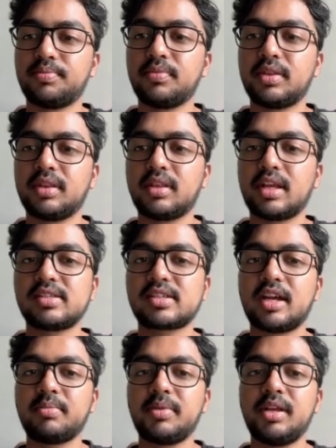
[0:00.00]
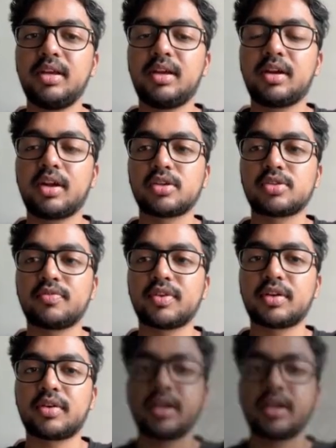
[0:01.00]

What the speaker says: things can be catastrophic, right?